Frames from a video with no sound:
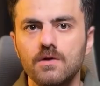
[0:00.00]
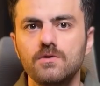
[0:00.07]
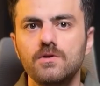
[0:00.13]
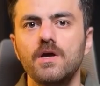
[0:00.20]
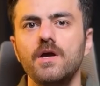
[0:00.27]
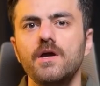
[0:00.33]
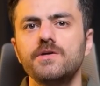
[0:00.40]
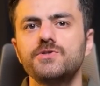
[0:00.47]

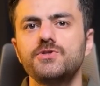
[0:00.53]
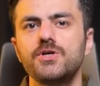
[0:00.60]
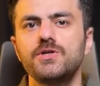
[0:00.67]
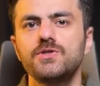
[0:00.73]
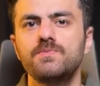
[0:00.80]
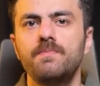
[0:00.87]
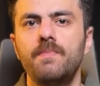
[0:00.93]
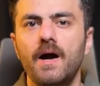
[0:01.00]
The
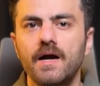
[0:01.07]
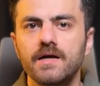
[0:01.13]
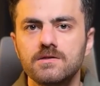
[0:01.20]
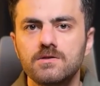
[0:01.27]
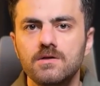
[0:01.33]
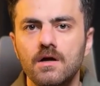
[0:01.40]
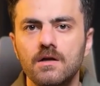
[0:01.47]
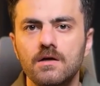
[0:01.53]
exchange buys
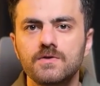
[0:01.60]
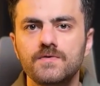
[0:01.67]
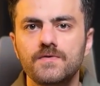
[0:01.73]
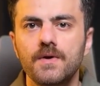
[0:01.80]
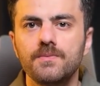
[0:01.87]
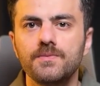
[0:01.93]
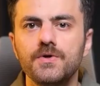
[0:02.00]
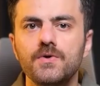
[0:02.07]
dollars
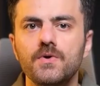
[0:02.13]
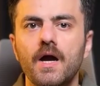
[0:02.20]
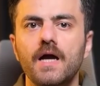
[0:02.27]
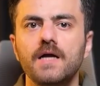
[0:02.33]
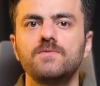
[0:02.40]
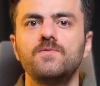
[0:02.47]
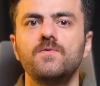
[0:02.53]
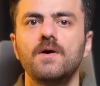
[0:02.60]
from you
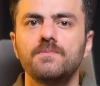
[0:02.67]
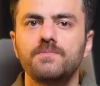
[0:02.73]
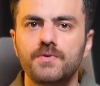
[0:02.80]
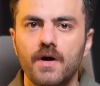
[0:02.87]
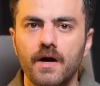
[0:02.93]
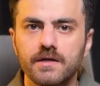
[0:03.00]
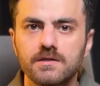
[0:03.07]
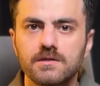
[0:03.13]
at one
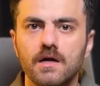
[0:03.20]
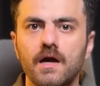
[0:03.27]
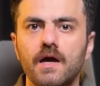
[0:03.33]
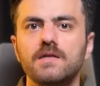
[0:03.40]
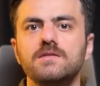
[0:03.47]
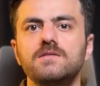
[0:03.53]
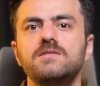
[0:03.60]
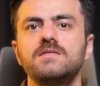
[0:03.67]
price
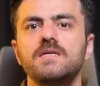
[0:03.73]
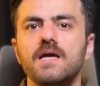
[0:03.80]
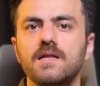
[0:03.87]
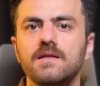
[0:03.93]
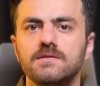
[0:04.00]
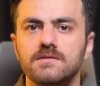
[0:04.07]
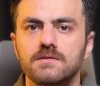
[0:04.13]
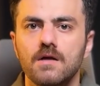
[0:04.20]
and
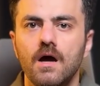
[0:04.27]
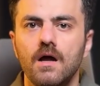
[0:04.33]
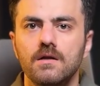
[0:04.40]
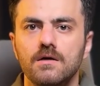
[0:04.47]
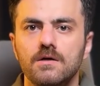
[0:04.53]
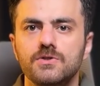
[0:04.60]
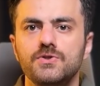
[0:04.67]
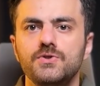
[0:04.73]
sells
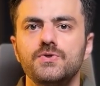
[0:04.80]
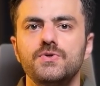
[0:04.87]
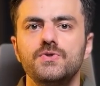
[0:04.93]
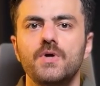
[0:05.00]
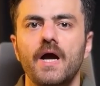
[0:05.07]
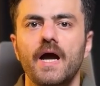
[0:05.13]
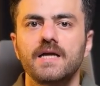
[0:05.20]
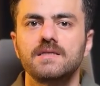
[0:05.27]
dollars to
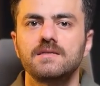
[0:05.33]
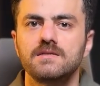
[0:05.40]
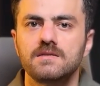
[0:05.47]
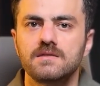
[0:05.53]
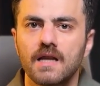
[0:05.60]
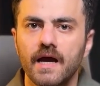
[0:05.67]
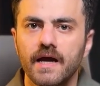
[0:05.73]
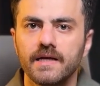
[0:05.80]
you at the
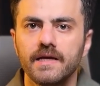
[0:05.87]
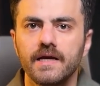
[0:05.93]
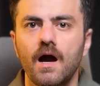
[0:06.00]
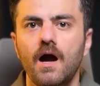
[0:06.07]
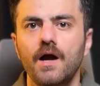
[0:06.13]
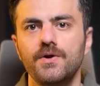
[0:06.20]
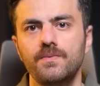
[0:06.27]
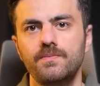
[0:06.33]
slightly
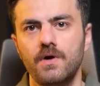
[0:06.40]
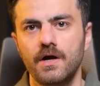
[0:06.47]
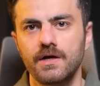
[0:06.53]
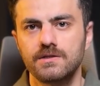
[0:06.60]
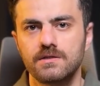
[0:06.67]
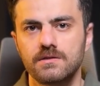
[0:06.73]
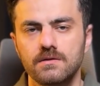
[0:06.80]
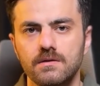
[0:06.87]
higher
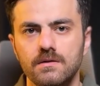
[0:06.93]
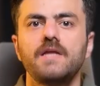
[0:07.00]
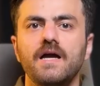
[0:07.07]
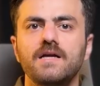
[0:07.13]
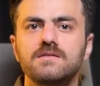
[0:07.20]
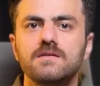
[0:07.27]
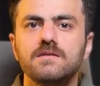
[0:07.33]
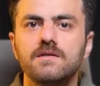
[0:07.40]
price.
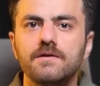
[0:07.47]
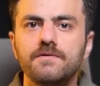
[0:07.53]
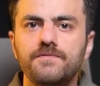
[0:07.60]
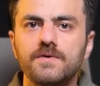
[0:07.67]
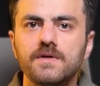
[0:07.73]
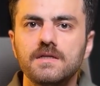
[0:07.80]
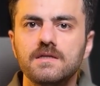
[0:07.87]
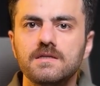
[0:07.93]
That's the
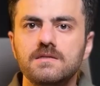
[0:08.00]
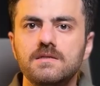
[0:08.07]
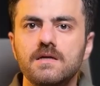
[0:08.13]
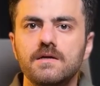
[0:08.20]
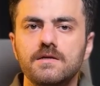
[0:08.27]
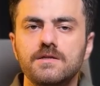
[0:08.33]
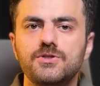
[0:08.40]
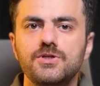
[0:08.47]
difference, is the
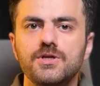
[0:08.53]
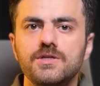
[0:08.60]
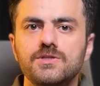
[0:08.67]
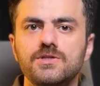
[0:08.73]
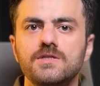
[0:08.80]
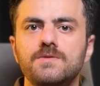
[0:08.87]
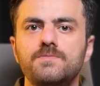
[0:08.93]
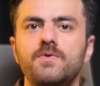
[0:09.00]

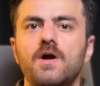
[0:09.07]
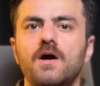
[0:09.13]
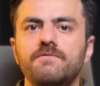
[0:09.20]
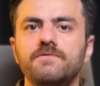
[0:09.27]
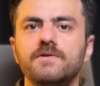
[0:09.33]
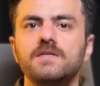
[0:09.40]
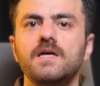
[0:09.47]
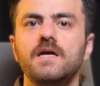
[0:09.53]
exchange's
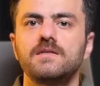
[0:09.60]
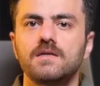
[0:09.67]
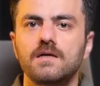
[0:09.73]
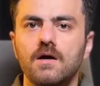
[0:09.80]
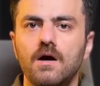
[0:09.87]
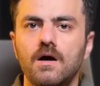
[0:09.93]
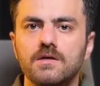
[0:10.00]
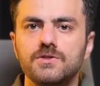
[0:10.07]
profit and the
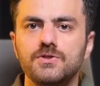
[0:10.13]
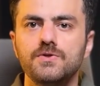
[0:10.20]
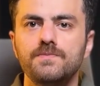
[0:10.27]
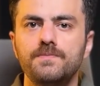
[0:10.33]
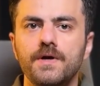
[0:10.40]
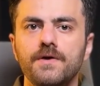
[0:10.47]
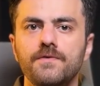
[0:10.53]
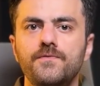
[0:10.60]
cost you
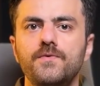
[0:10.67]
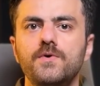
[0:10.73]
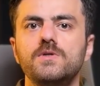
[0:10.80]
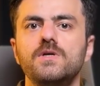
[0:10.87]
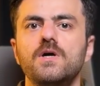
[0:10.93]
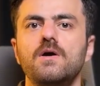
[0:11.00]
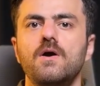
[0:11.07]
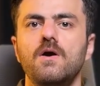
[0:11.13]
pay for
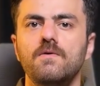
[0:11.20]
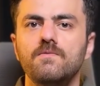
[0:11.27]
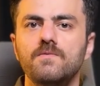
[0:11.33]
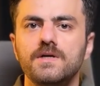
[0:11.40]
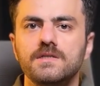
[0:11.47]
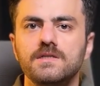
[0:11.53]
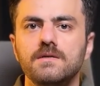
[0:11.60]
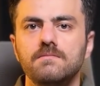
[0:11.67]
the
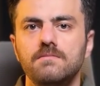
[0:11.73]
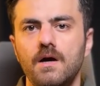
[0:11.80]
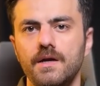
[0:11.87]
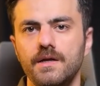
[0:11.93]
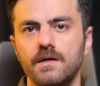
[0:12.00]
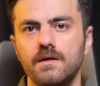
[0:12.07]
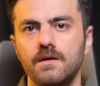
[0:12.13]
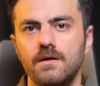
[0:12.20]
converting money.